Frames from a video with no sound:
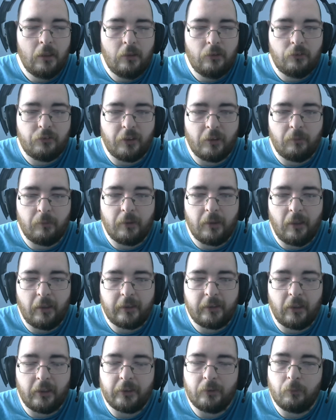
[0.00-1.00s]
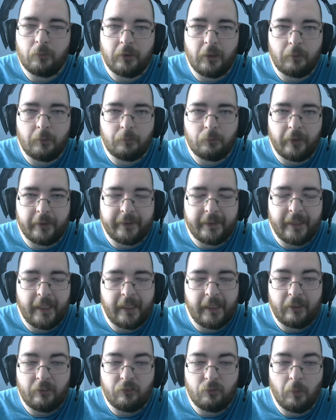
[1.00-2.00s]
So I kind of want to upgrade
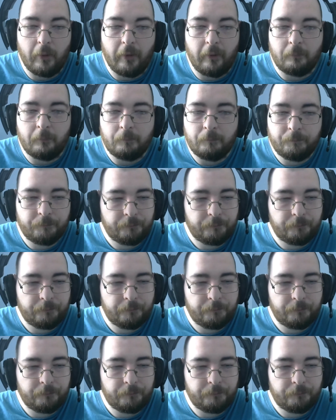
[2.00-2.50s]
that as well.